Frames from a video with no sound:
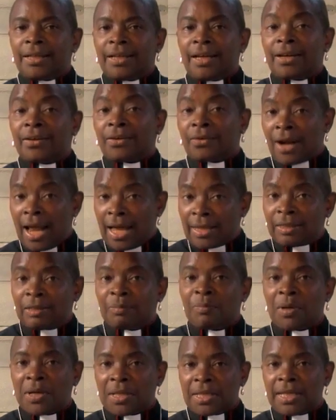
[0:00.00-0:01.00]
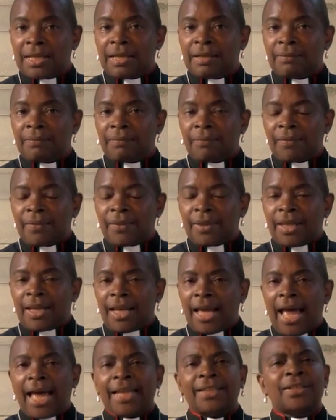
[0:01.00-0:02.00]
a grandmother,
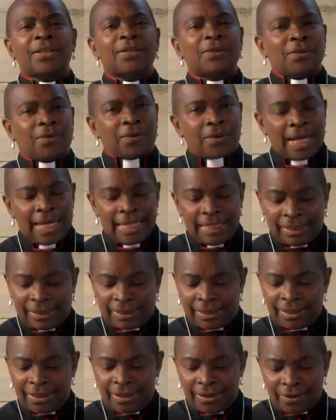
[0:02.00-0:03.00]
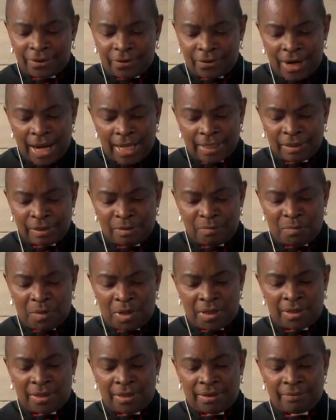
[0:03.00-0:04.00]
and a great
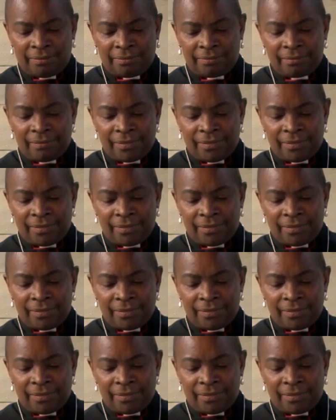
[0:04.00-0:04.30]
grandmother,